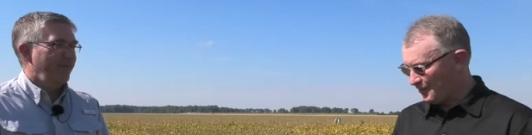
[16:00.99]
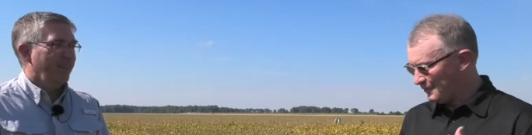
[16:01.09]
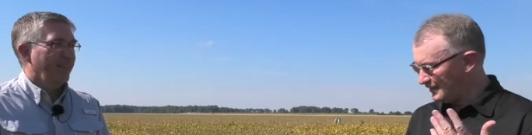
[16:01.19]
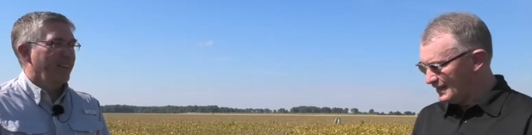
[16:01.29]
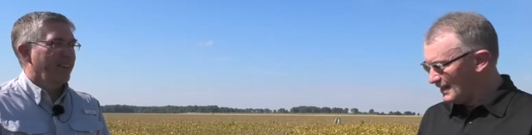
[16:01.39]

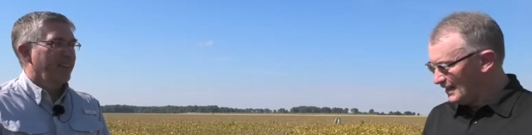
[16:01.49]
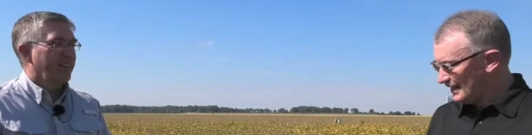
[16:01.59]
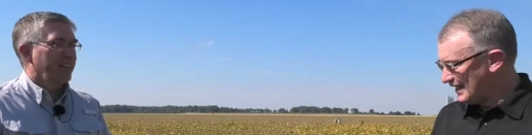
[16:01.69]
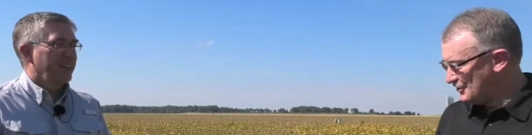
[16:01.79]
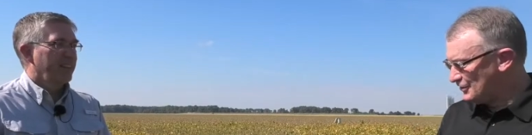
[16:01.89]
Speaker 1: But
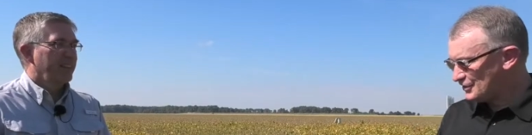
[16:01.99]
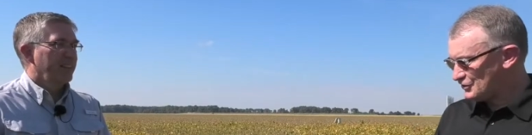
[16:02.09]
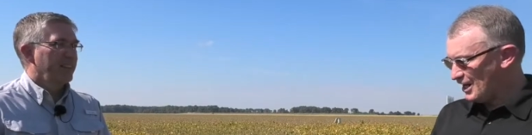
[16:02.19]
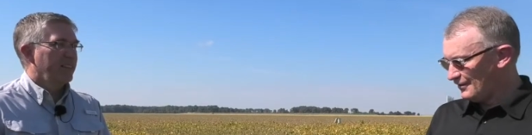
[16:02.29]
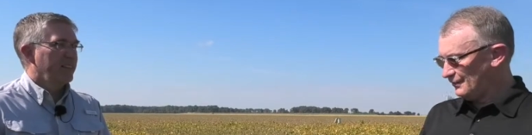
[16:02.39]
can you just
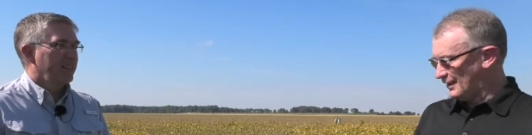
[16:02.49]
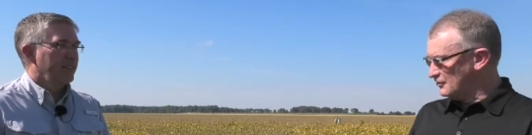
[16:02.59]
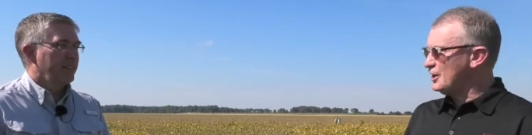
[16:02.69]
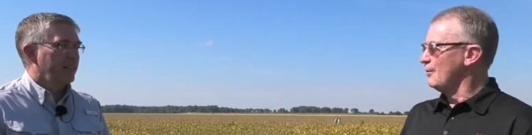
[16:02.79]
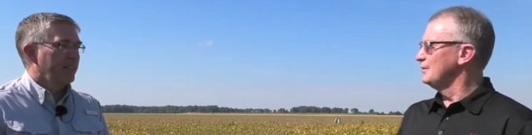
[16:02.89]
share,
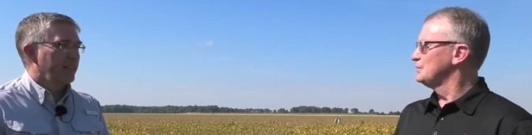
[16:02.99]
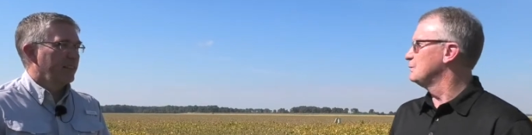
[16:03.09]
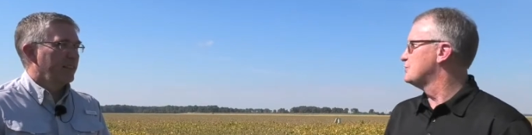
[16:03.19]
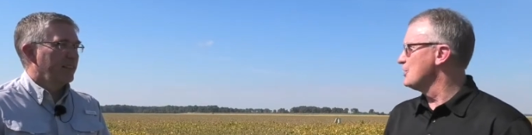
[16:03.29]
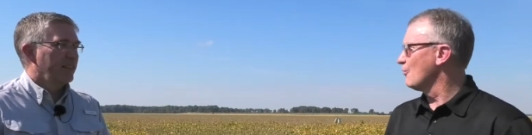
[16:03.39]
you know,
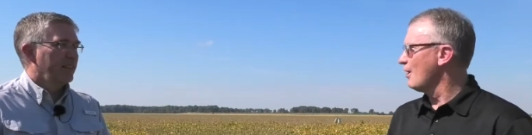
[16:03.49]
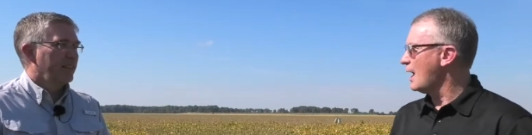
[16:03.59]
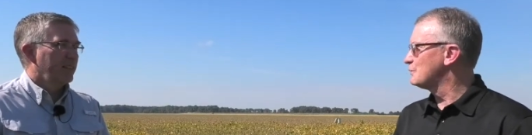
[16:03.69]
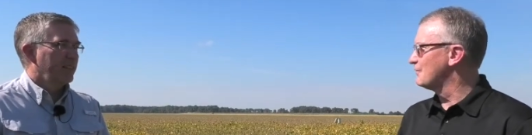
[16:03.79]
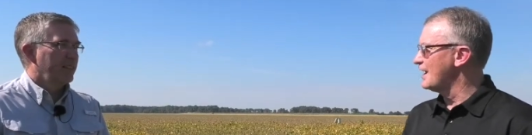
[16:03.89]
some general
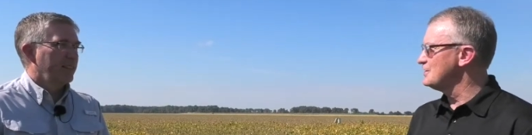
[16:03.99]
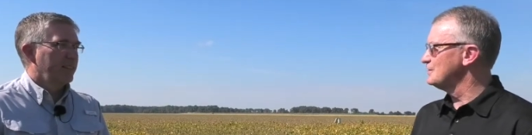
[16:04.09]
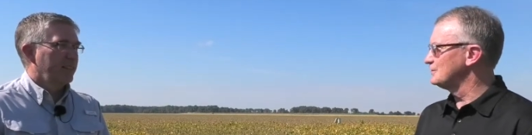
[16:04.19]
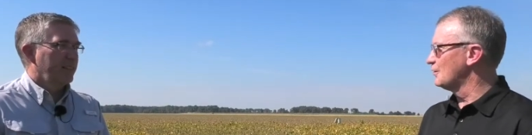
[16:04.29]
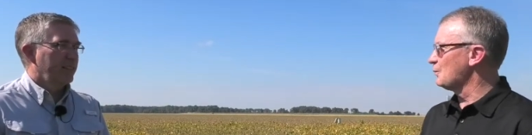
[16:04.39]

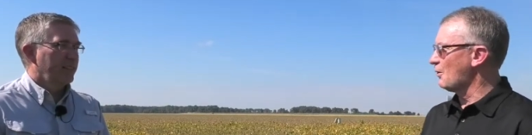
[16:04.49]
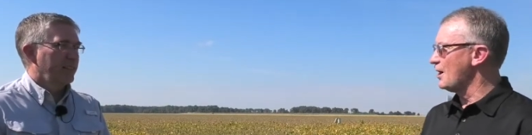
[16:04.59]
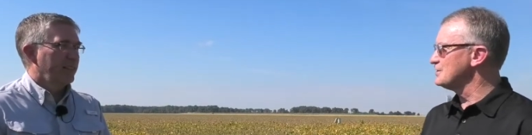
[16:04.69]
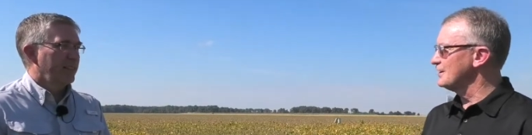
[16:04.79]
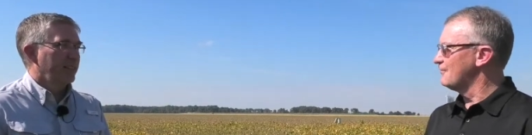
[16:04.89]
observations on the
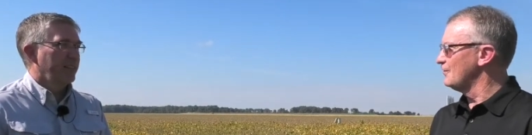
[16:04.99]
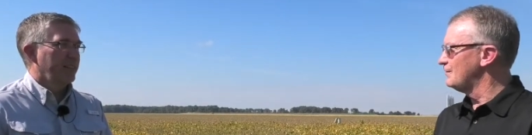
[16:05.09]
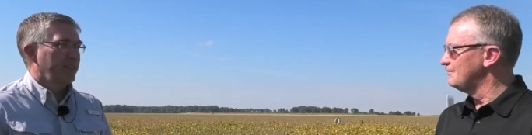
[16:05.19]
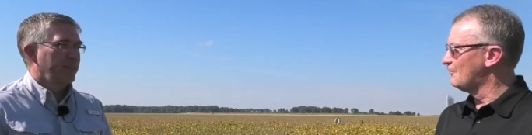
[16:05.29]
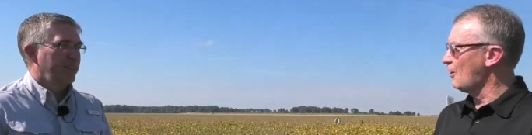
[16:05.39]
project for
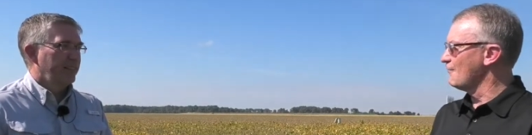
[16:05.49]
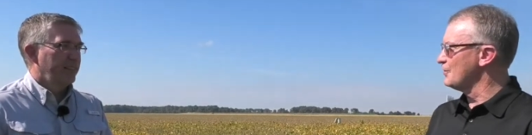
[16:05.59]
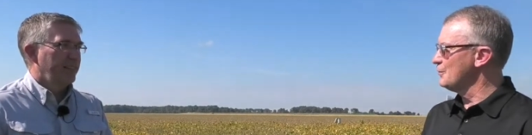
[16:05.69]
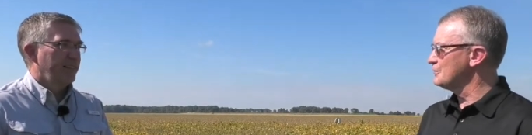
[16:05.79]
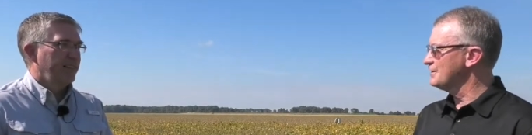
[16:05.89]
our
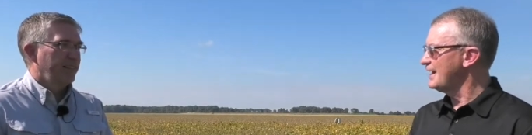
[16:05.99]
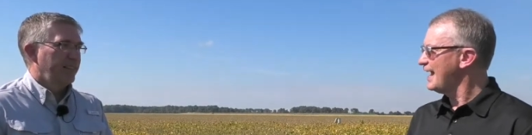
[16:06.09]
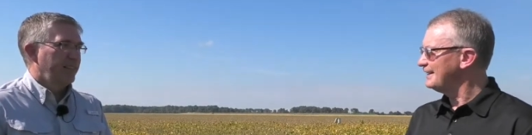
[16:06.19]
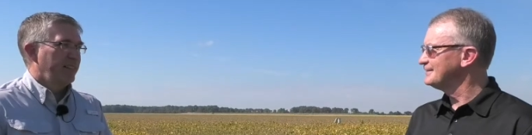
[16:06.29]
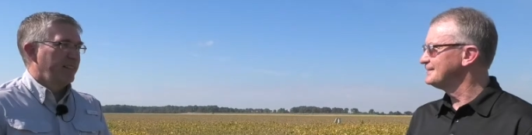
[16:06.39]
viewers
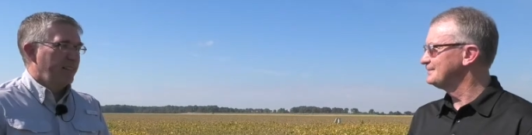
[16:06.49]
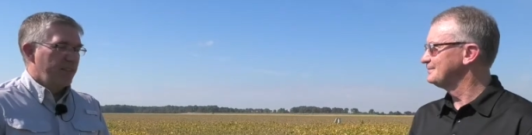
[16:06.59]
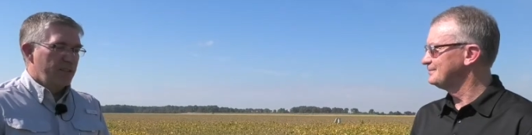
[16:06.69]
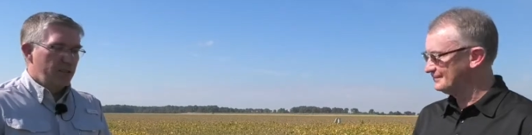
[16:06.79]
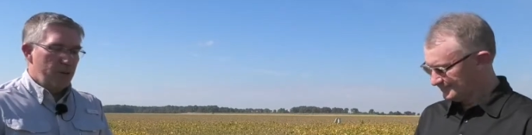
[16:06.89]
today?
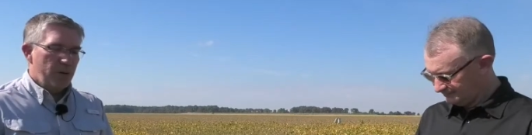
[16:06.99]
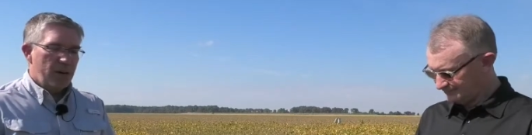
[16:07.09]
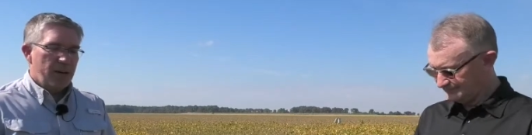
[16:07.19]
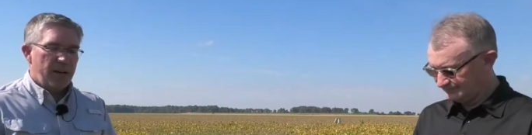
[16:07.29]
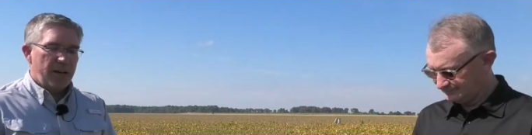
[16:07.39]

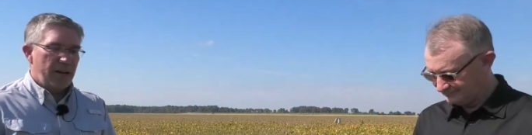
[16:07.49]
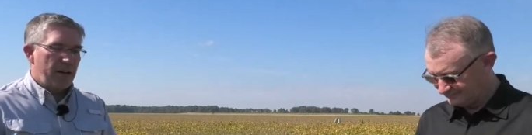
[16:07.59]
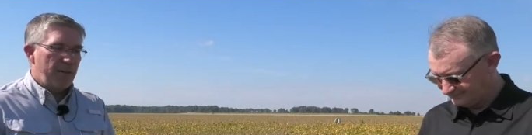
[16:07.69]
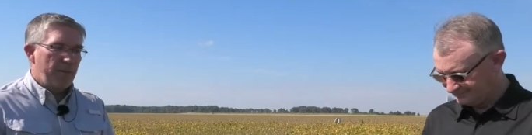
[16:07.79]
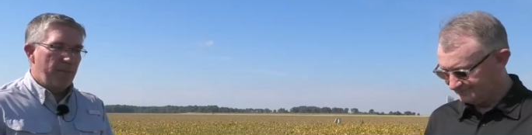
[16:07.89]
Speaker 2: Sure.
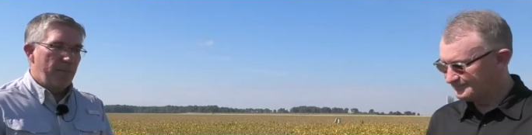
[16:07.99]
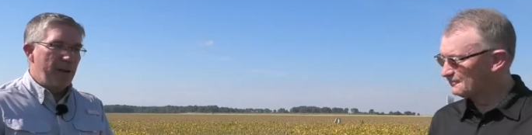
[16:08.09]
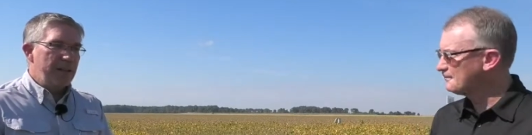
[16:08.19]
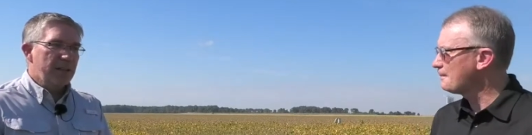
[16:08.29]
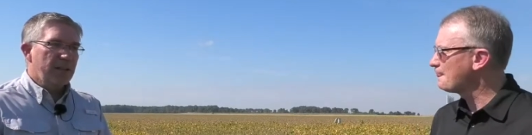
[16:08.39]

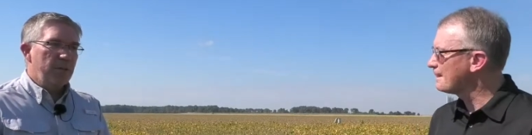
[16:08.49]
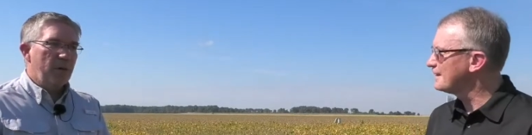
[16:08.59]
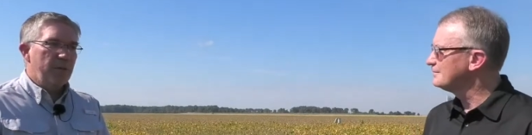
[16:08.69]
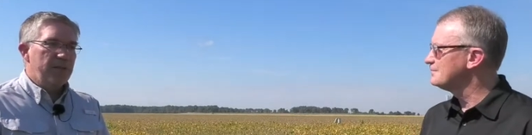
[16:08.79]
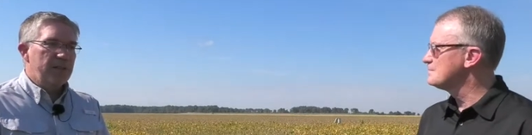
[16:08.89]
Basically,
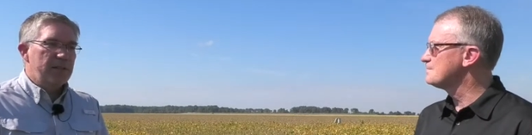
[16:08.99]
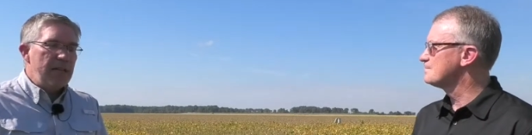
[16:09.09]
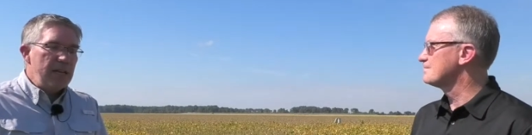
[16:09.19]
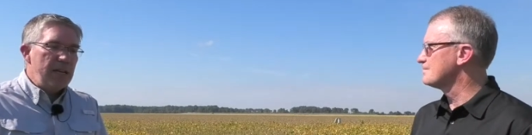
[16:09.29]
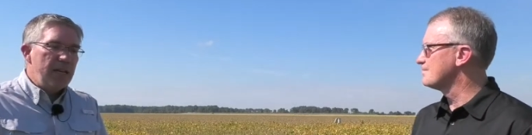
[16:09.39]
what we've
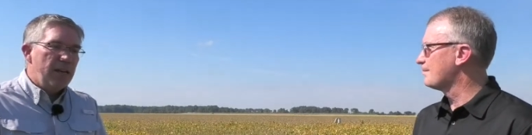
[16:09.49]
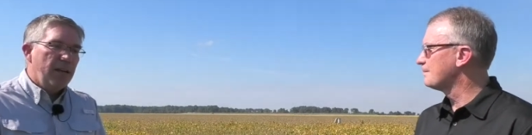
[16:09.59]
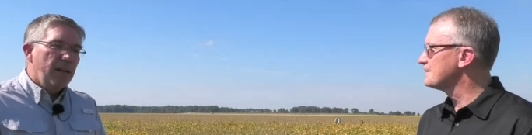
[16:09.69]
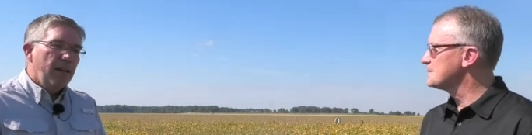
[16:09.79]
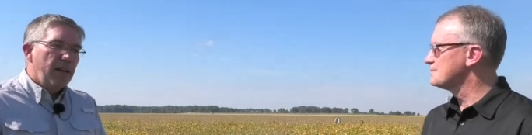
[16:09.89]
seen,
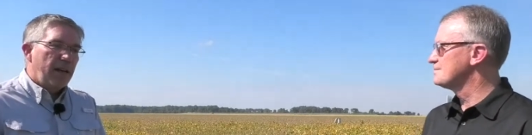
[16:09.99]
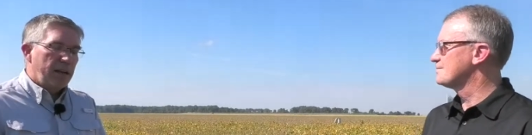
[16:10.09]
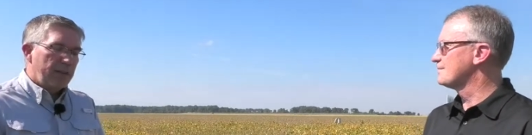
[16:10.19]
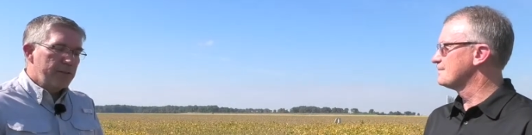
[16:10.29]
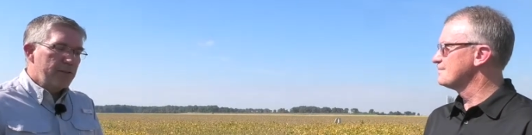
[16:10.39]

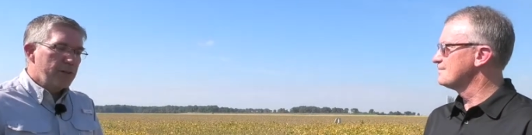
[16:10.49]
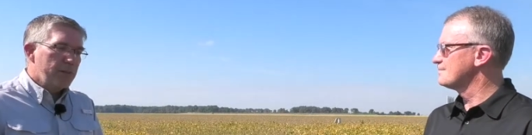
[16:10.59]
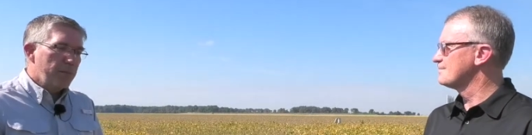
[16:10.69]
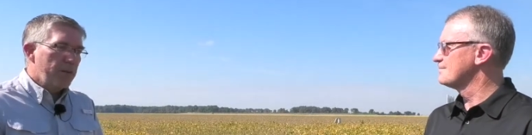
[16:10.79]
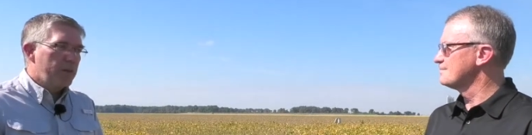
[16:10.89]
and I've shared
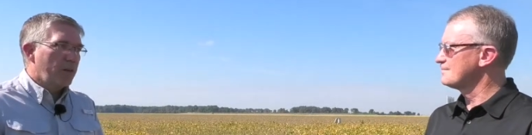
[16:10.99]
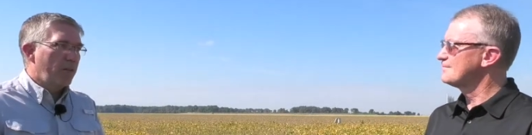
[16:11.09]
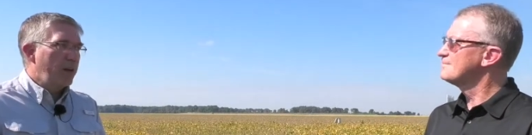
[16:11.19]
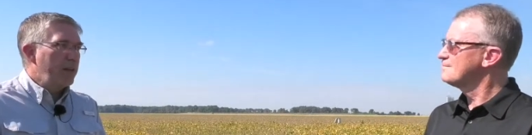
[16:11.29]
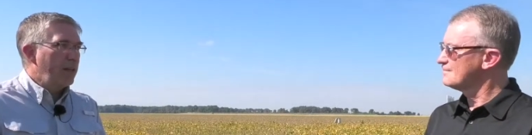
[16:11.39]
some of this
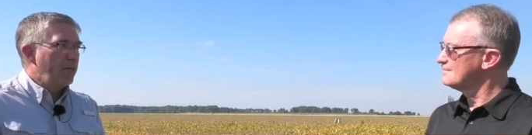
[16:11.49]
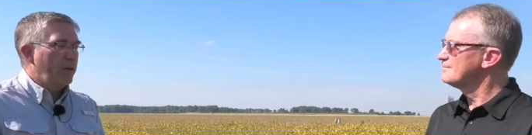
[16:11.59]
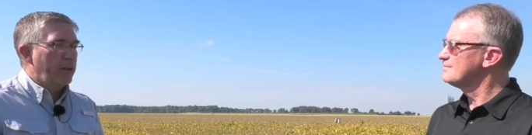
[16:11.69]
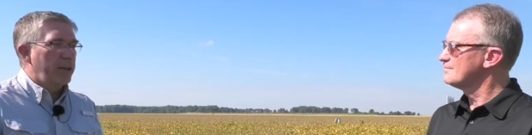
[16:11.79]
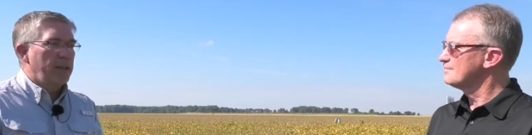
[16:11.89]
already
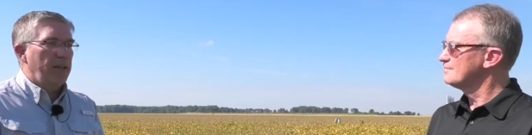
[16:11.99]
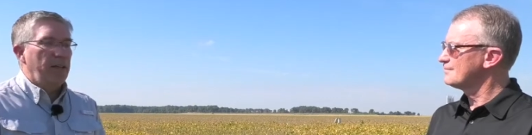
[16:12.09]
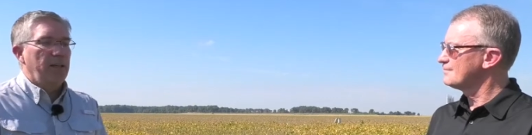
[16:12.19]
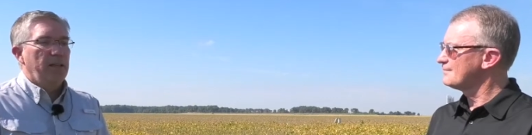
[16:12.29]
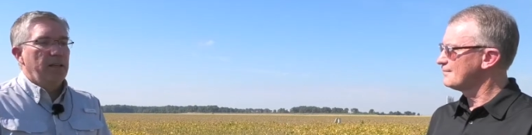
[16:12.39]
with the